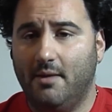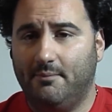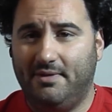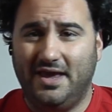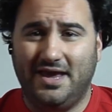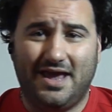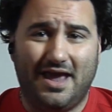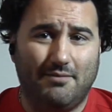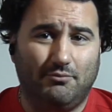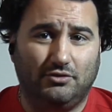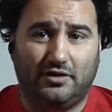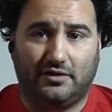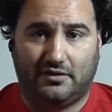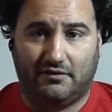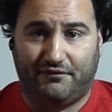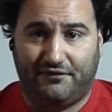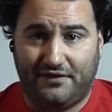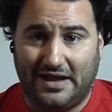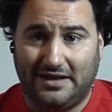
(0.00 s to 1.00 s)
Being able to
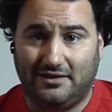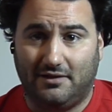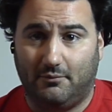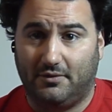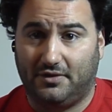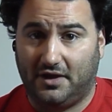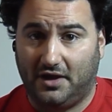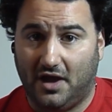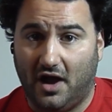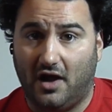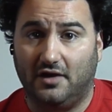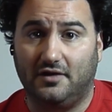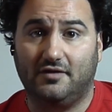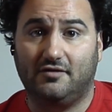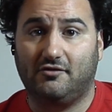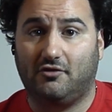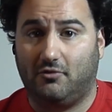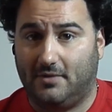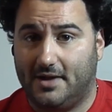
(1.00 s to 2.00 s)
defend it with
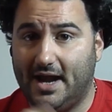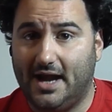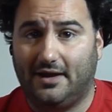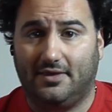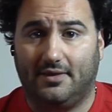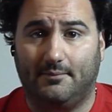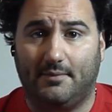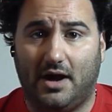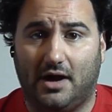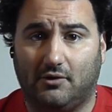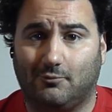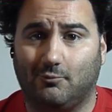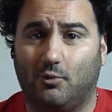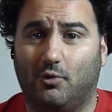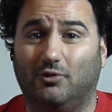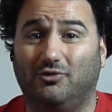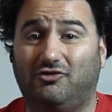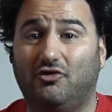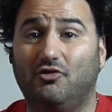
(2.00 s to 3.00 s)
guns created the modern world.